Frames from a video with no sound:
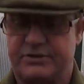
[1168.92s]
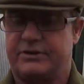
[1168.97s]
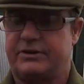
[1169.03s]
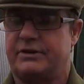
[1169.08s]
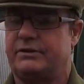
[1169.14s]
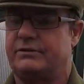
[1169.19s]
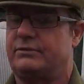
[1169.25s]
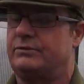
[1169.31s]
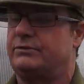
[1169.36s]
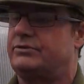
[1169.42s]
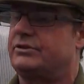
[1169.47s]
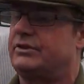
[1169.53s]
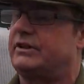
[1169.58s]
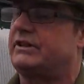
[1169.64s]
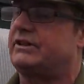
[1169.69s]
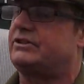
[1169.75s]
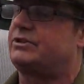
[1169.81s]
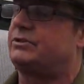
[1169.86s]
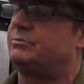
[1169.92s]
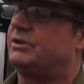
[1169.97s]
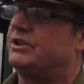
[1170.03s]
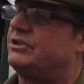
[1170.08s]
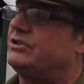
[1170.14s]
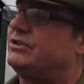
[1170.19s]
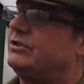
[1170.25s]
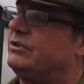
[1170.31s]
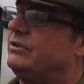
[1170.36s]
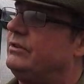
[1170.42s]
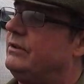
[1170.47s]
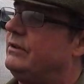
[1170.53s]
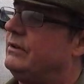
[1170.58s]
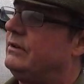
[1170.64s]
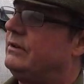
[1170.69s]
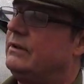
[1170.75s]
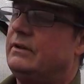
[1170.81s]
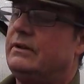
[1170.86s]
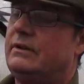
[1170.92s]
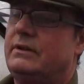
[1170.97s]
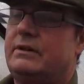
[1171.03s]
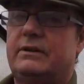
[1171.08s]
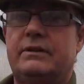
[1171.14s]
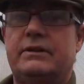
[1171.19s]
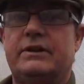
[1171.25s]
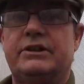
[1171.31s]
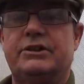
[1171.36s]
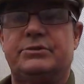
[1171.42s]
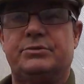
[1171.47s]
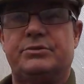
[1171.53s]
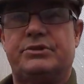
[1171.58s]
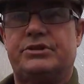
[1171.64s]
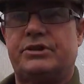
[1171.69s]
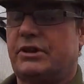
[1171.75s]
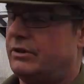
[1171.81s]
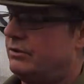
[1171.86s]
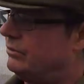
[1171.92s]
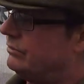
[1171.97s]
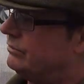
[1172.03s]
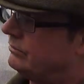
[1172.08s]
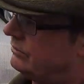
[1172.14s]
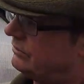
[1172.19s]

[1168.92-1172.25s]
those exhibition. These were sown